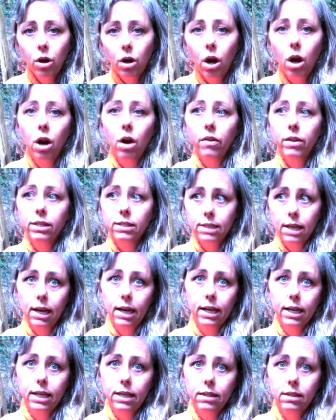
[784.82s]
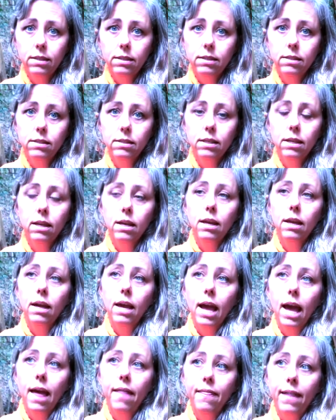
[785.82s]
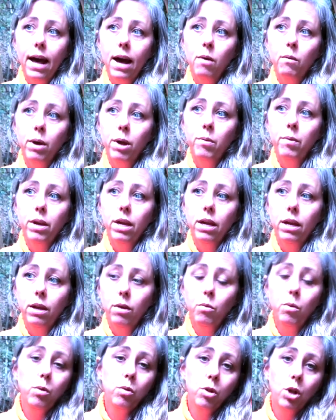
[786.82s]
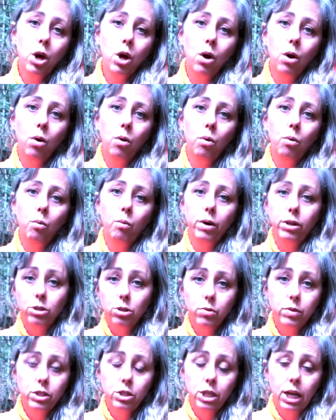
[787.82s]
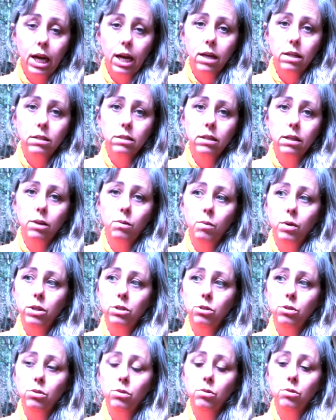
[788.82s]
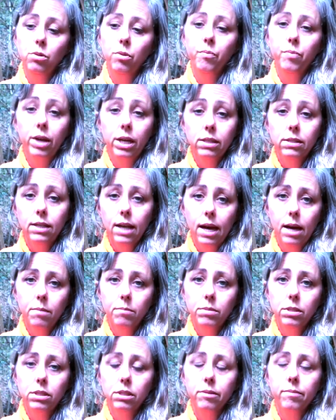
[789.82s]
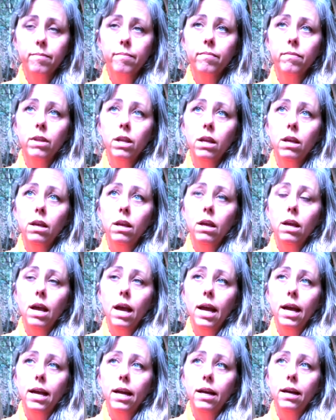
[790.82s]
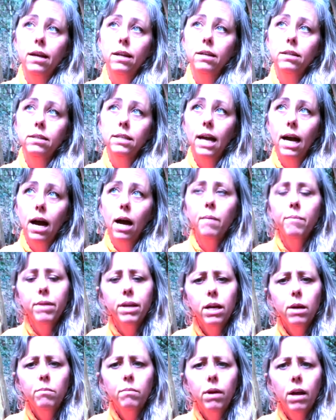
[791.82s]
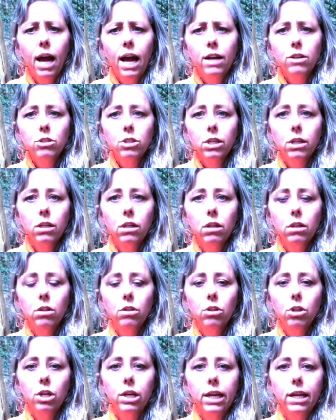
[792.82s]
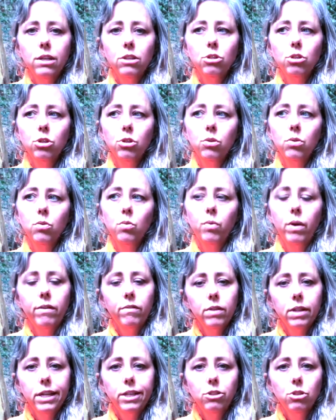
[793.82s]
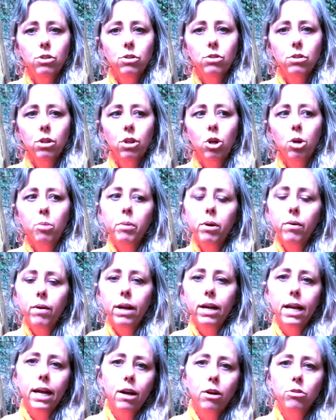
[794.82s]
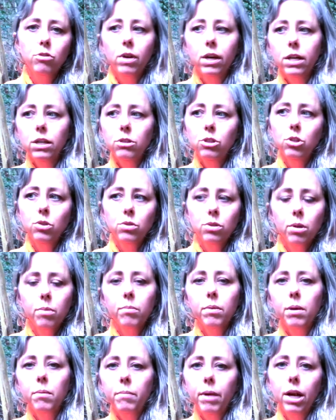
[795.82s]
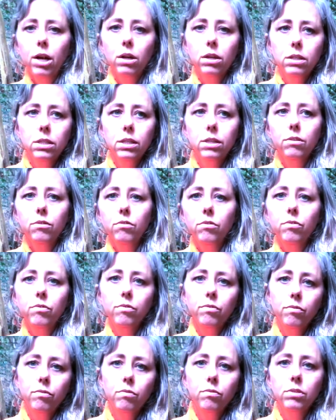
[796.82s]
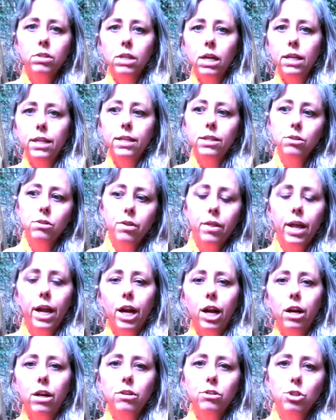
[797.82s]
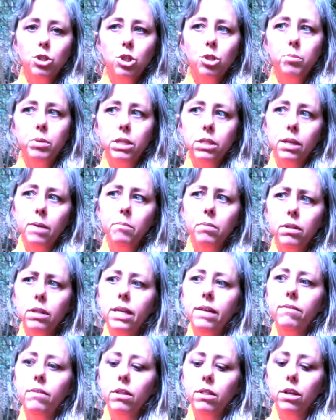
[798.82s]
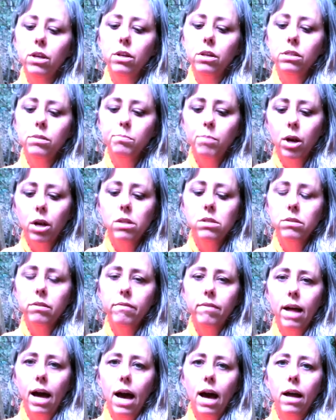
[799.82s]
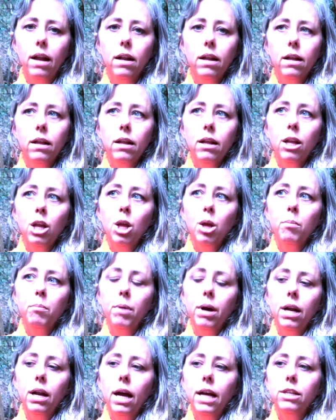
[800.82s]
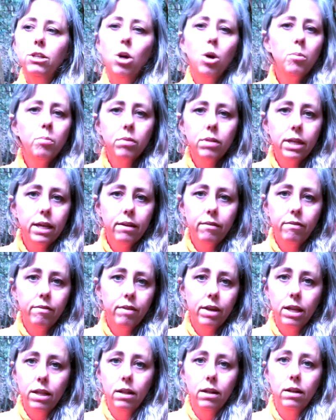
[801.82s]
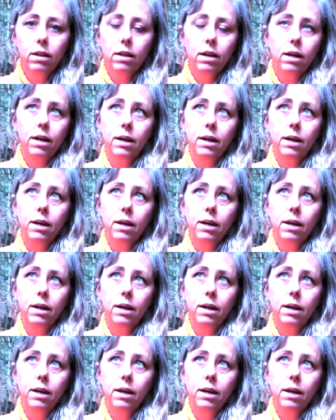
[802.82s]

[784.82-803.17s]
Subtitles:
are the signs, and that way we will know what to reject and what to accept. And yeah, I think I'm actually going to look into Revelations a little bit right now and try to do some comparative studies there too, because I believe that there is parts of that. But I don't believe in